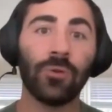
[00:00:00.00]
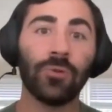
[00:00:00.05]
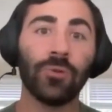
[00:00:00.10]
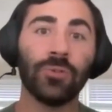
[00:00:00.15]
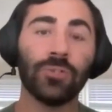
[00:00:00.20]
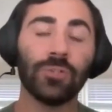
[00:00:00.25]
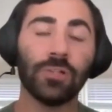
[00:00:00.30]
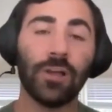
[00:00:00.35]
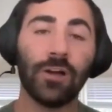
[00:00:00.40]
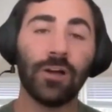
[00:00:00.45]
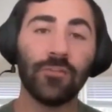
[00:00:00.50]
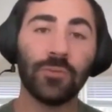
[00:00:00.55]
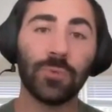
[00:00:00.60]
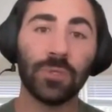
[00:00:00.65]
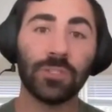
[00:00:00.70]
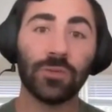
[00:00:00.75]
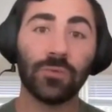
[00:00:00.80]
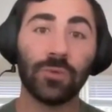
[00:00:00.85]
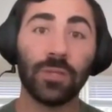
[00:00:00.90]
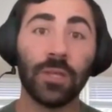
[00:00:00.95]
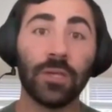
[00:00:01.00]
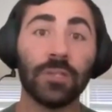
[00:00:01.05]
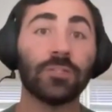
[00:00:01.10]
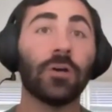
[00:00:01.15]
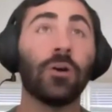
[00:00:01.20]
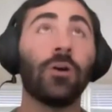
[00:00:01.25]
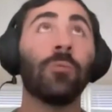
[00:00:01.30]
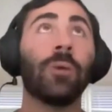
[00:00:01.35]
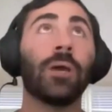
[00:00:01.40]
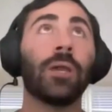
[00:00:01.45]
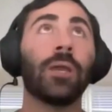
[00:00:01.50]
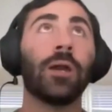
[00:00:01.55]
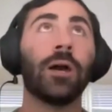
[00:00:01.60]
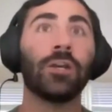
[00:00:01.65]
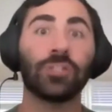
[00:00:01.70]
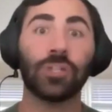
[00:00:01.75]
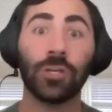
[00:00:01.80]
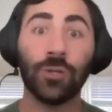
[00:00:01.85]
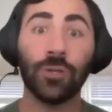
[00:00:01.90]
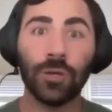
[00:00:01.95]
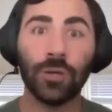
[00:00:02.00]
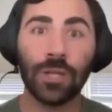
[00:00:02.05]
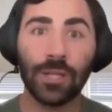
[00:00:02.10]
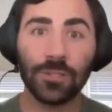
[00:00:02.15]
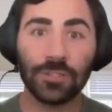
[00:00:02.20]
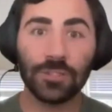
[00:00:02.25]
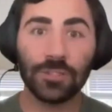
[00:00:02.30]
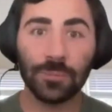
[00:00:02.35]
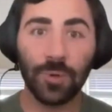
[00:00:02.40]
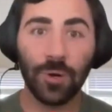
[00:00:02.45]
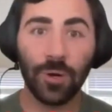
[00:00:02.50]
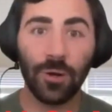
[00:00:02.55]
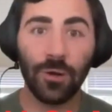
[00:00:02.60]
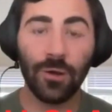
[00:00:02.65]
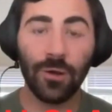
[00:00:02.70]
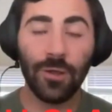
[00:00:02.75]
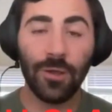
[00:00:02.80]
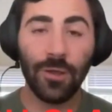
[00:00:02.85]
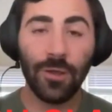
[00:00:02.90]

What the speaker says: lose a loved one to realize, oh my gosh, it could end tomorrow.